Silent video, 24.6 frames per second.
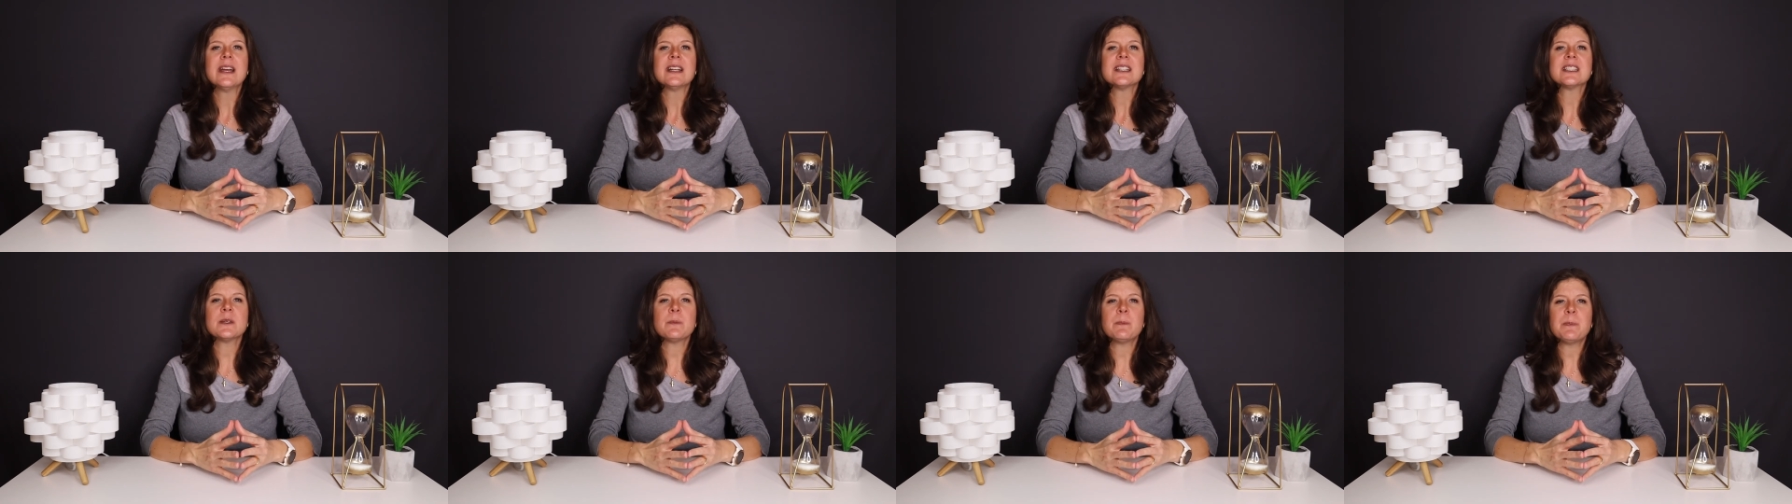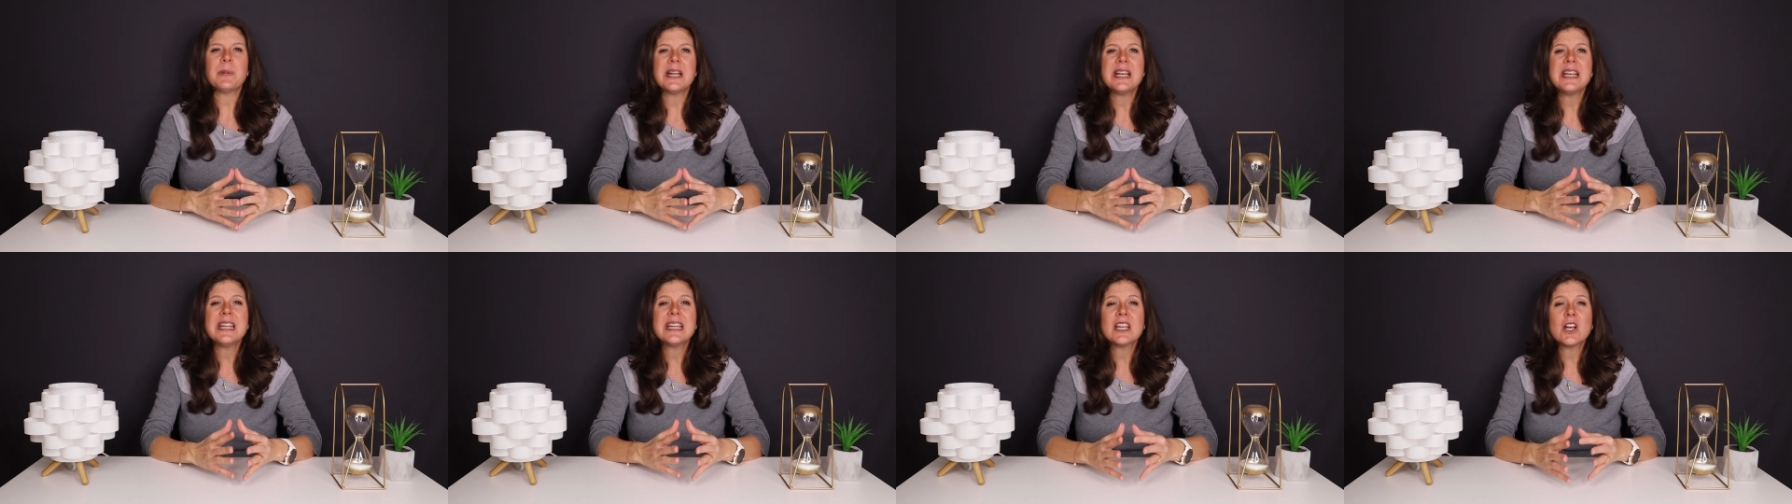
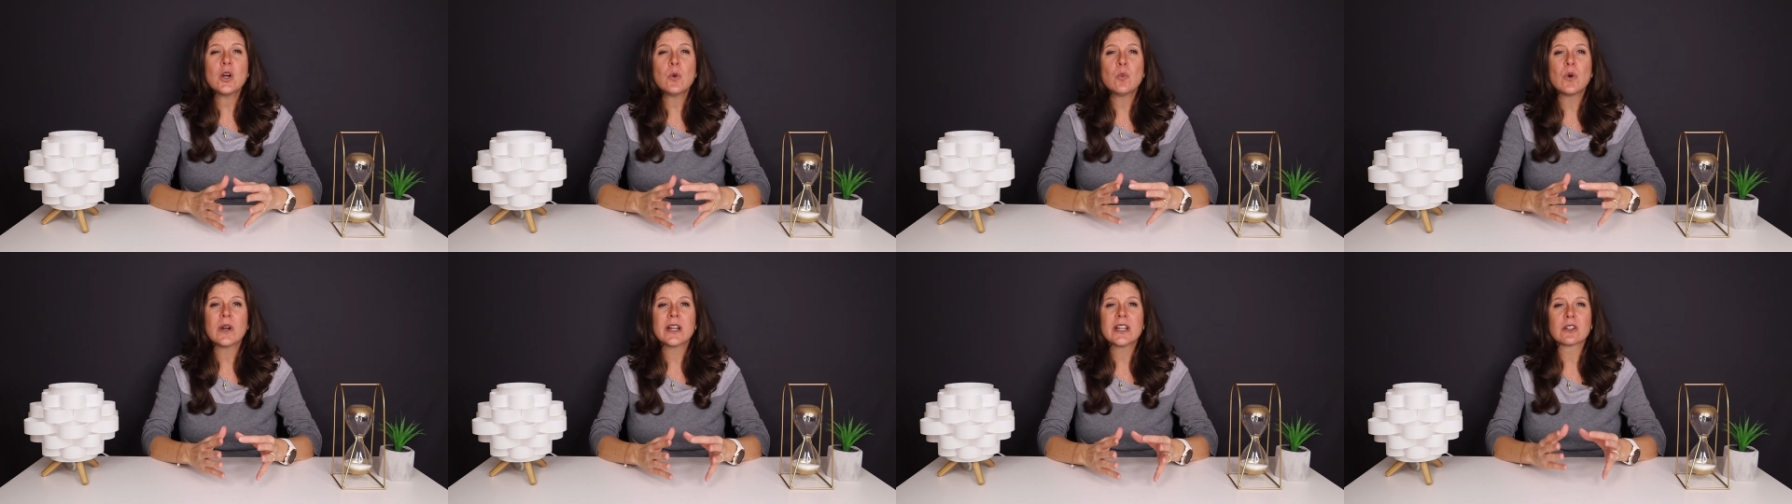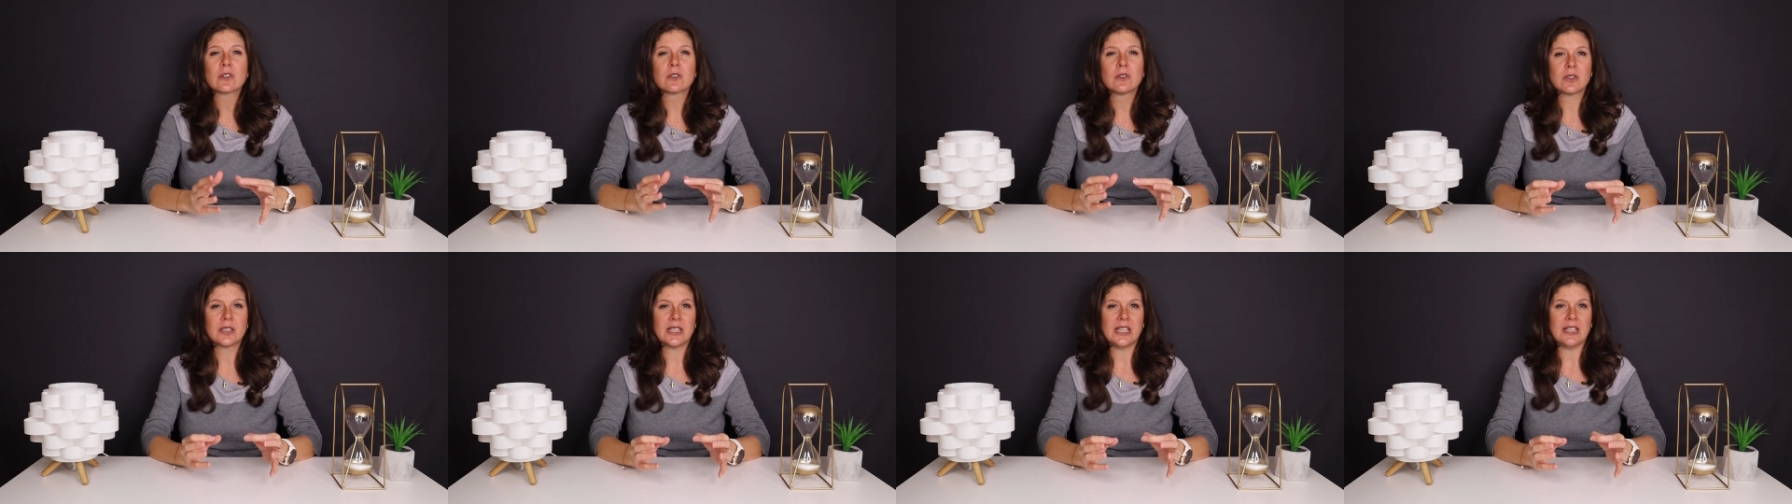depending on what
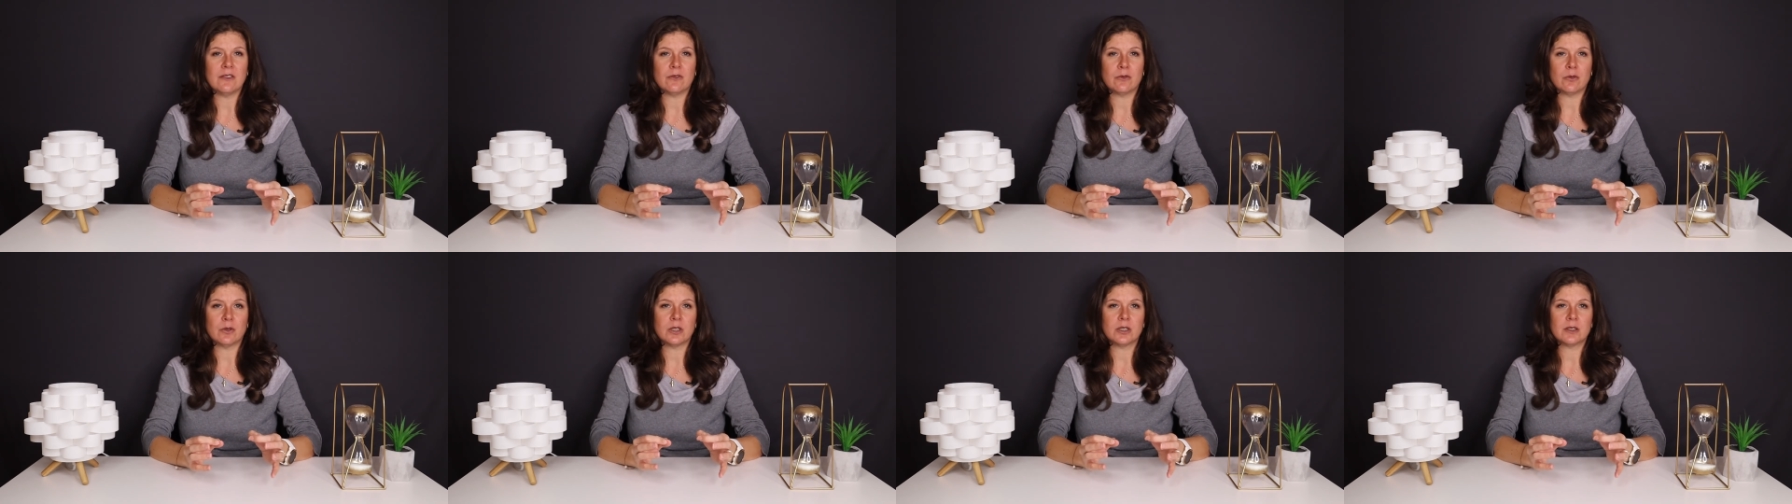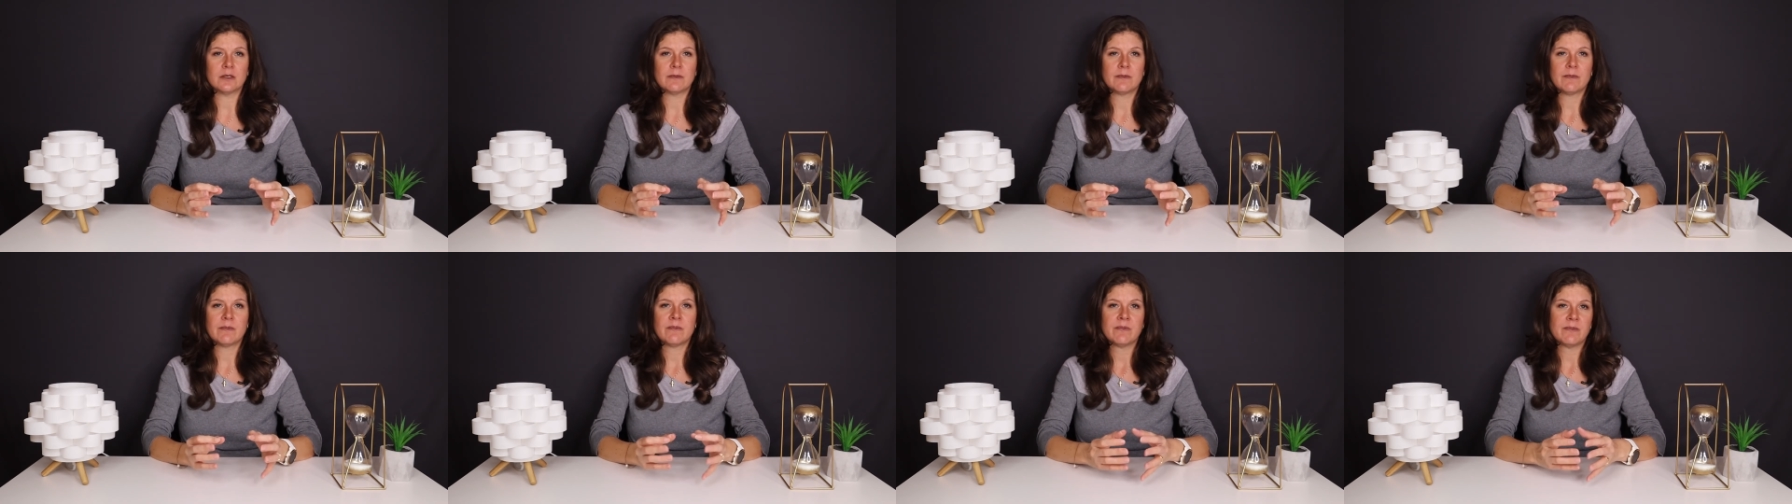you're looking for.